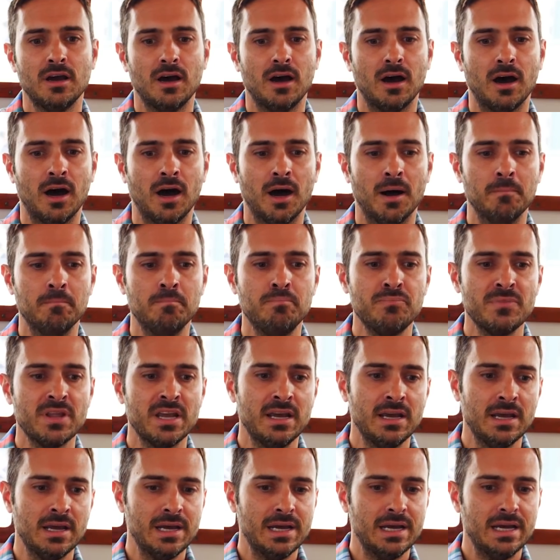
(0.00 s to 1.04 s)

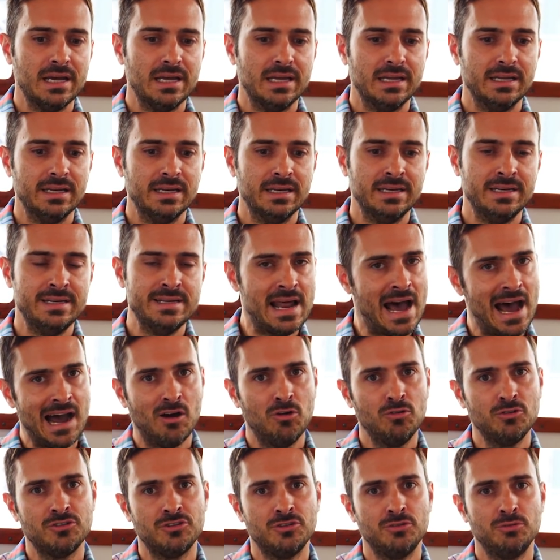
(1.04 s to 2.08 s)

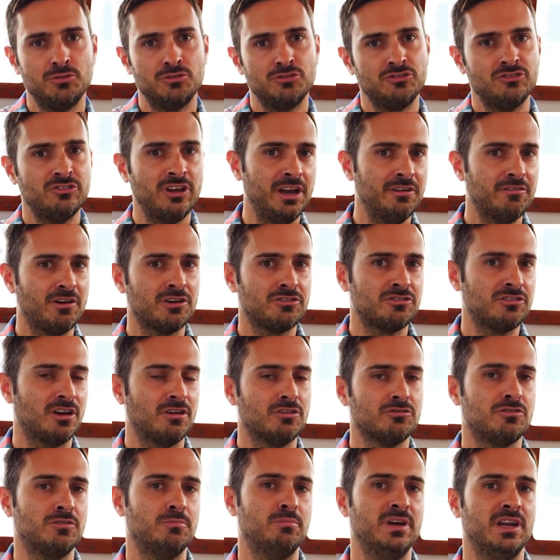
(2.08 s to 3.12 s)
Now, to save
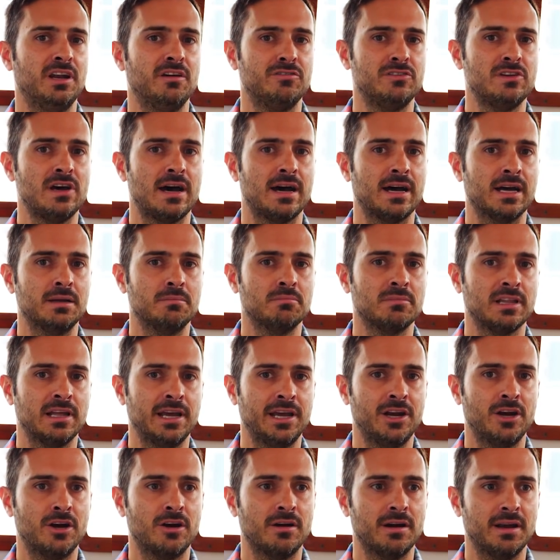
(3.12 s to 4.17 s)
ourselves a bit of time
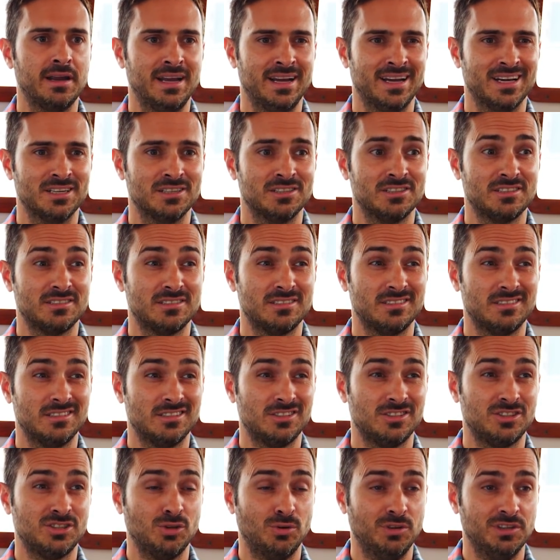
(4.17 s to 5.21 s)
later, and
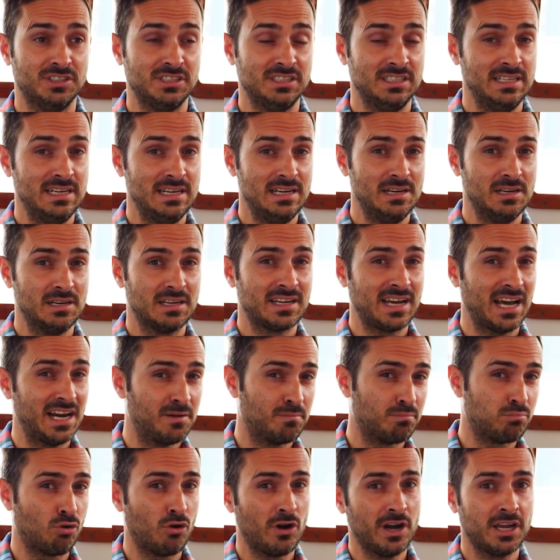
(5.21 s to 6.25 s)
so it's kind
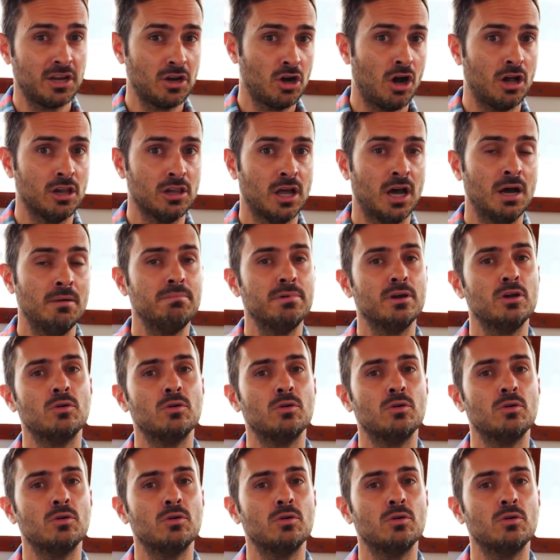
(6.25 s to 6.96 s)
of break it all up,